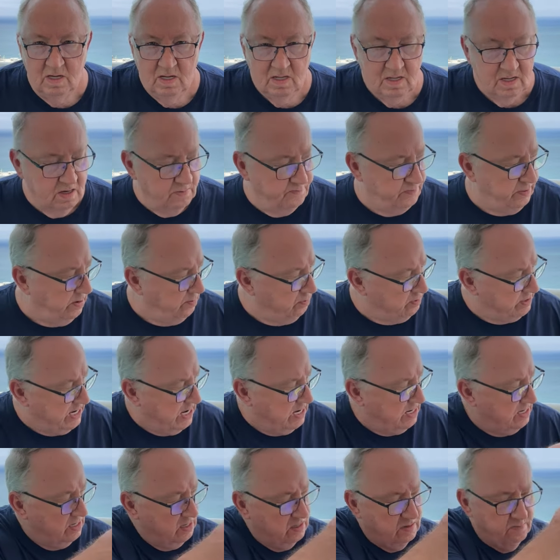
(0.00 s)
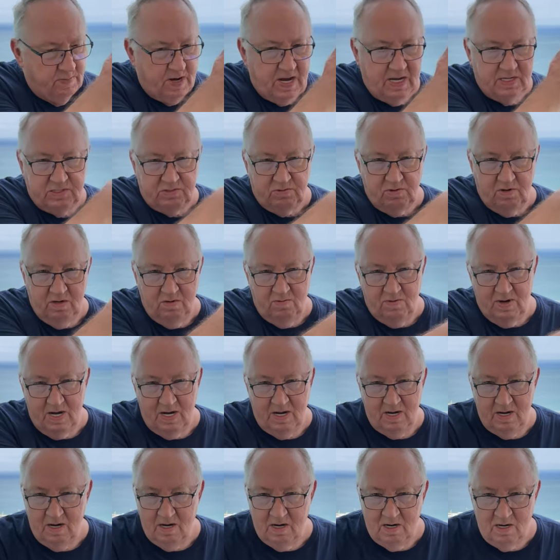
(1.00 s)
There are people down here on my street
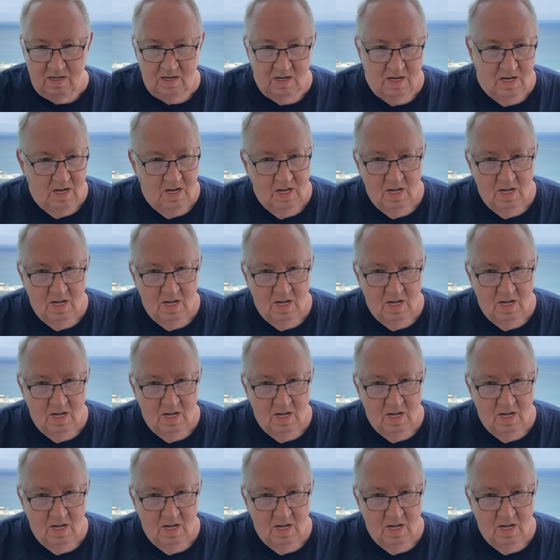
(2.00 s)
right here